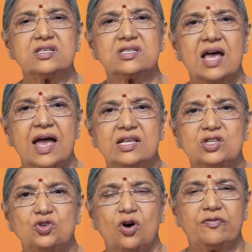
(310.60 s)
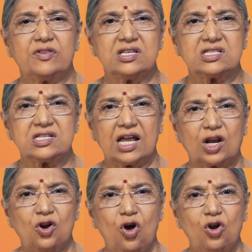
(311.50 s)
the science of this
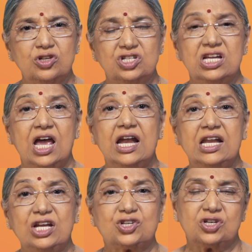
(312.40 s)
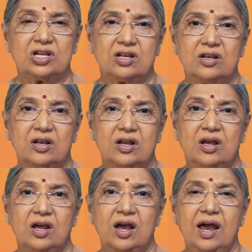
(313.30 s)
technology addiction
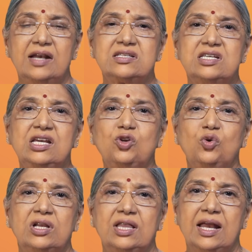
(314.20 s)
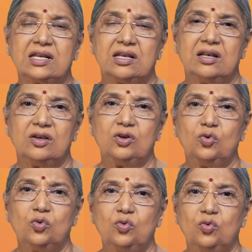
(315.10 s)
and see to it that
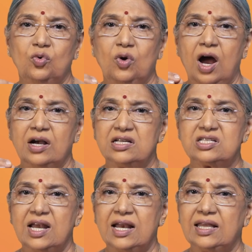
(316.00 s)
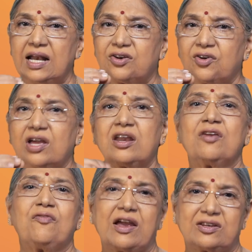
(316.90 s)
you understand that
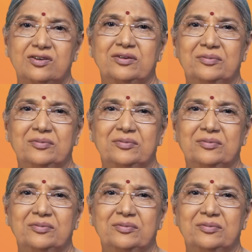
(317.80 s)
triggering factor.